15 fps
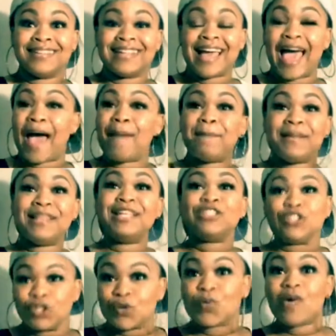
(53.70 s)
Happy
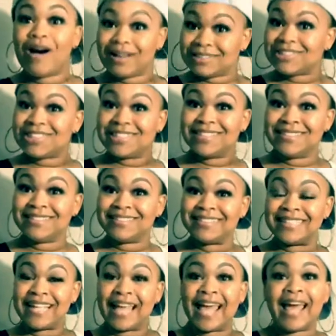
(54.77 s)
that you're watching.
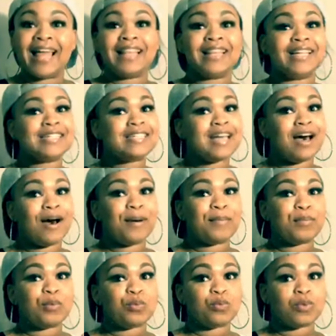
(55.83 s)
Let's hop
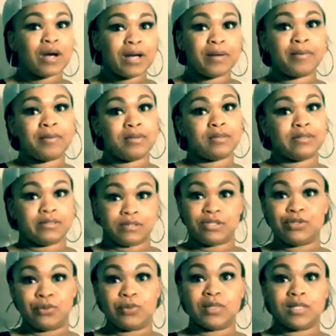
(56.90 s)
right
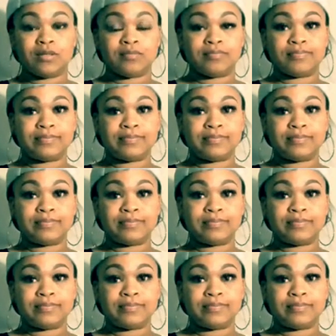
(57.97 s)
into it.